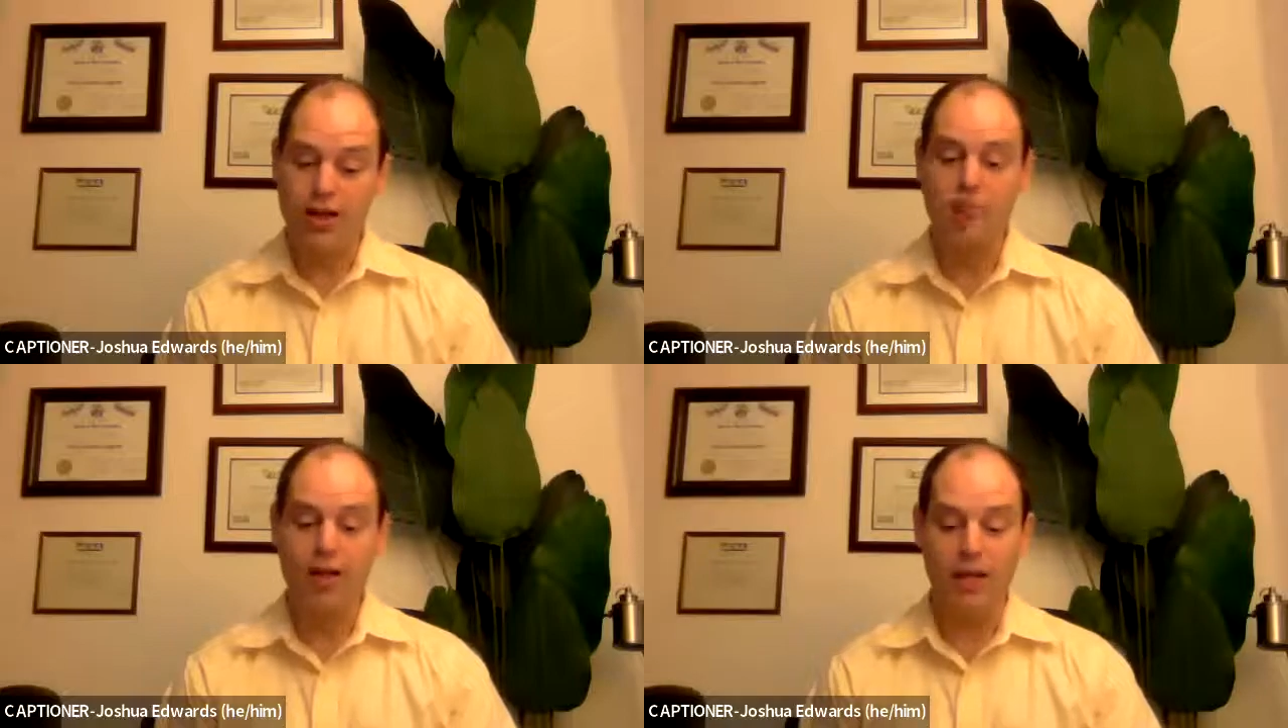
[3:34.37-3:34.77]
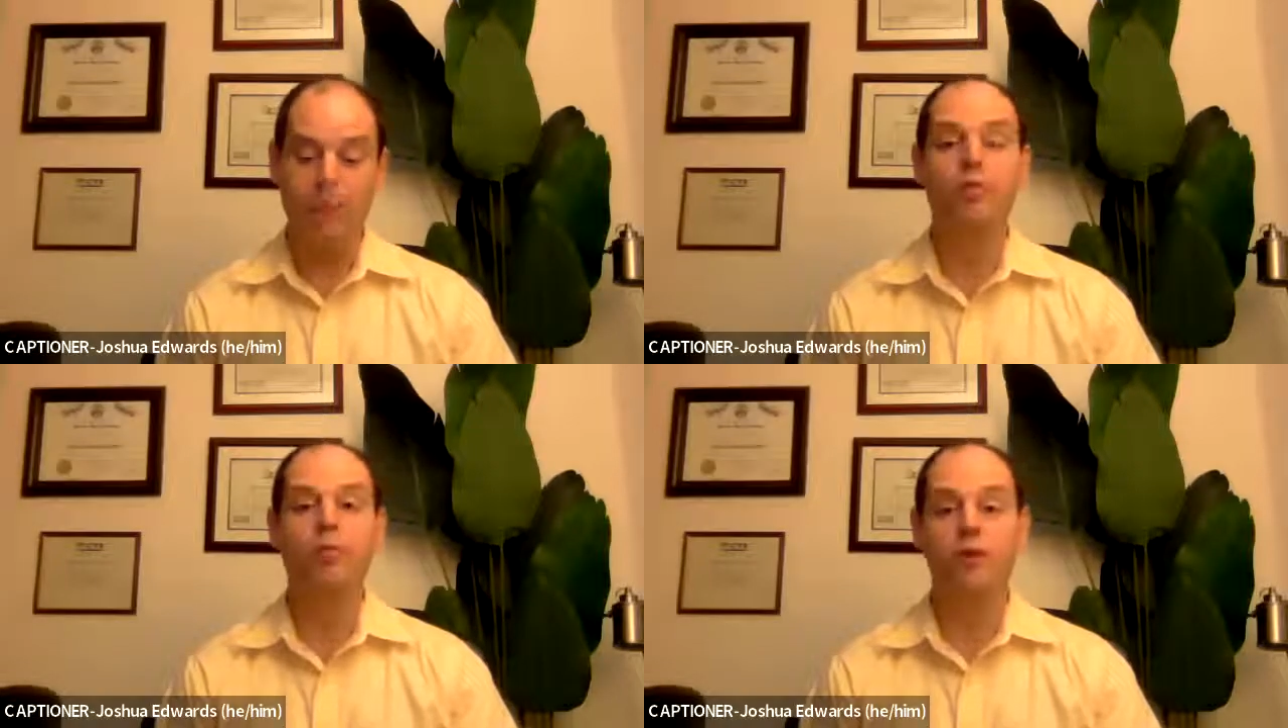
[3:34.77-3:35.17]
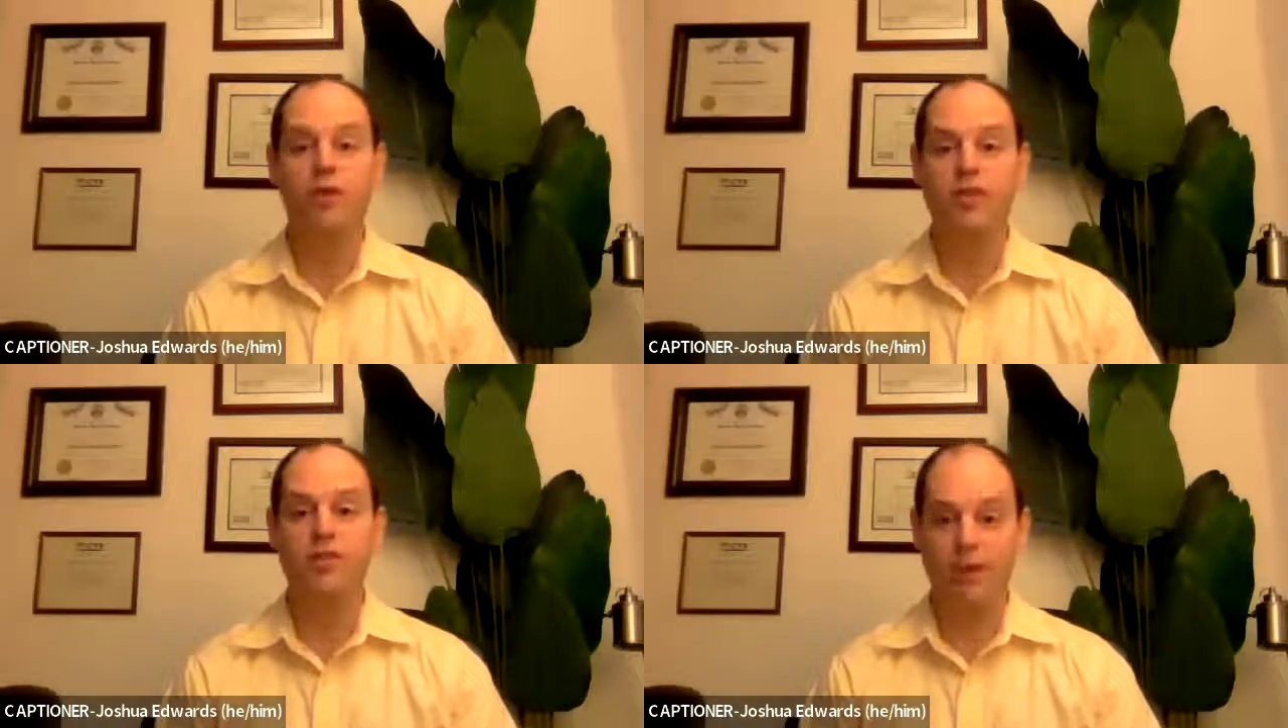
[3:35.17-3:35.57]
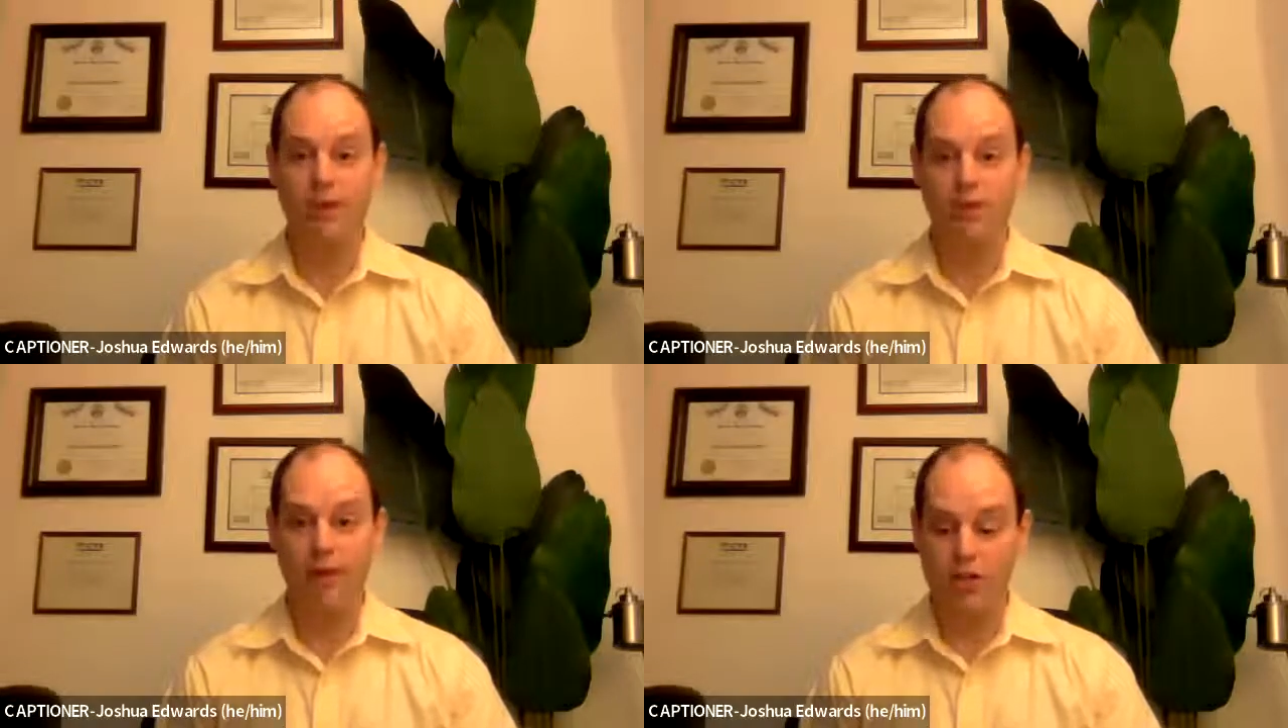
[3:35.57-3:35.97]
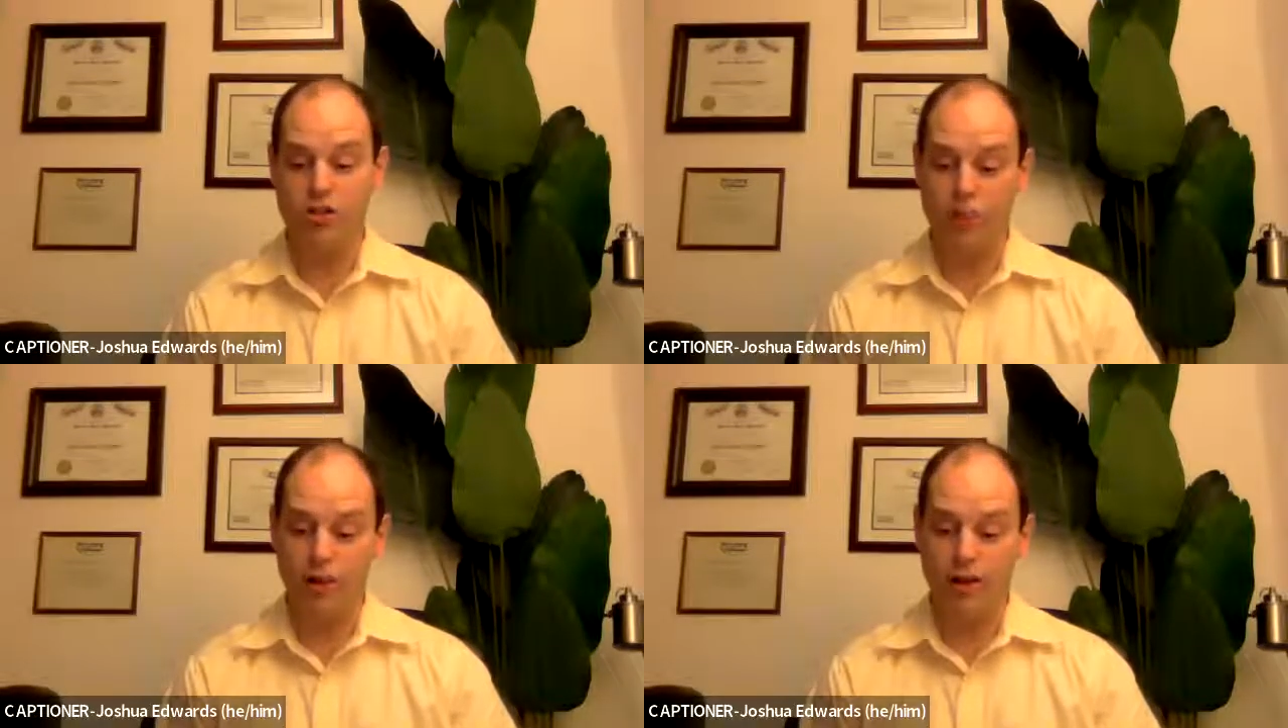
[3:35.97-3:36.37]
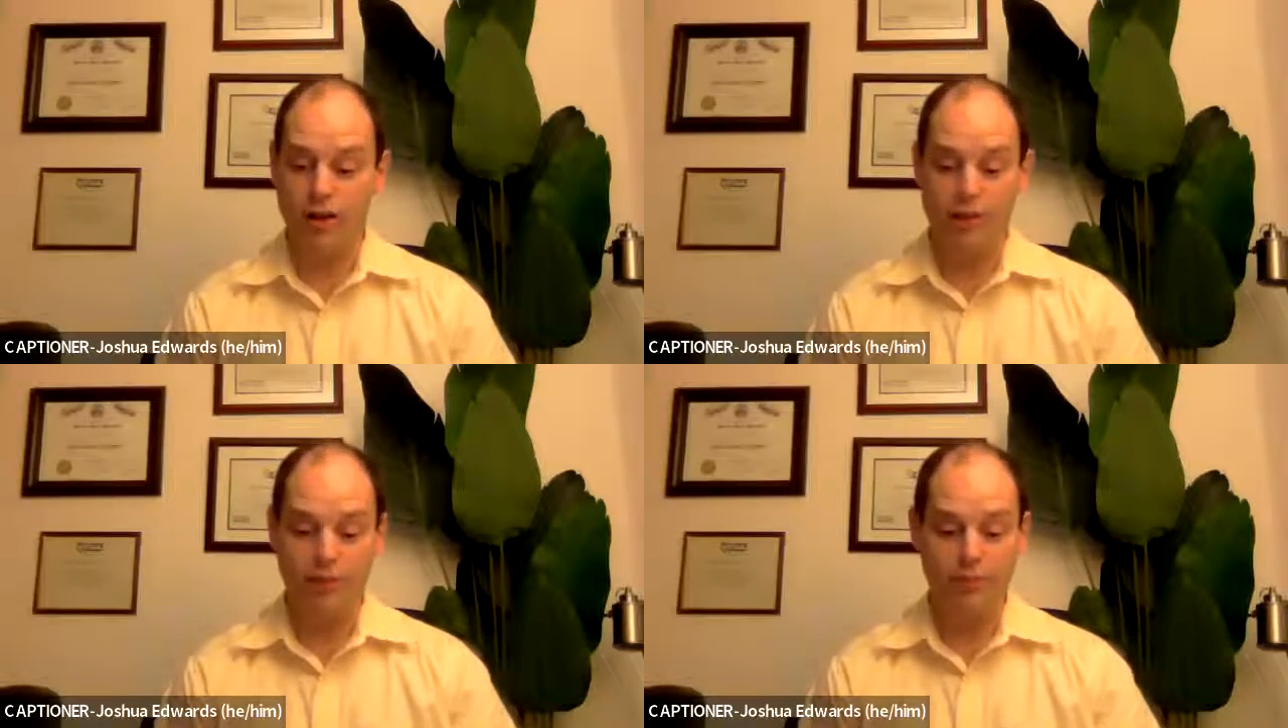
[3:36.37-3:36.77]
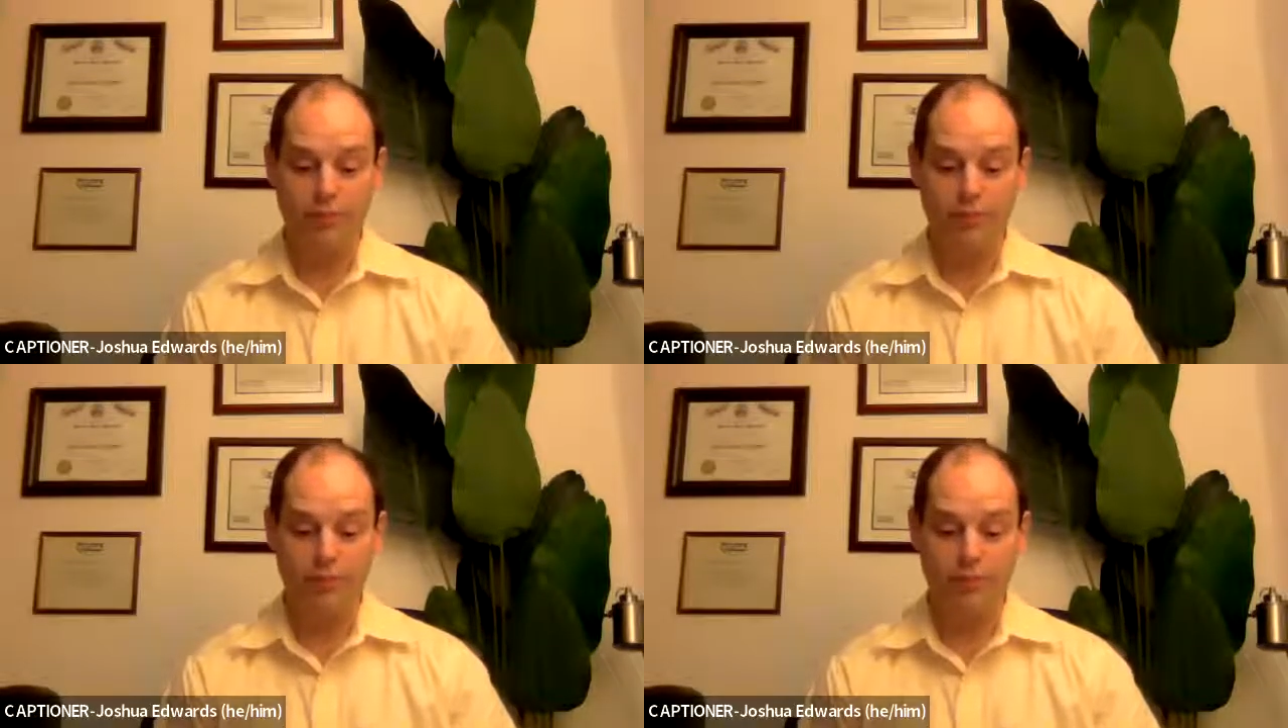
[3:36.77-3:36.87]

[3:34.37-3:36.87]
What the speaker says: and begin promoting steno nationwide.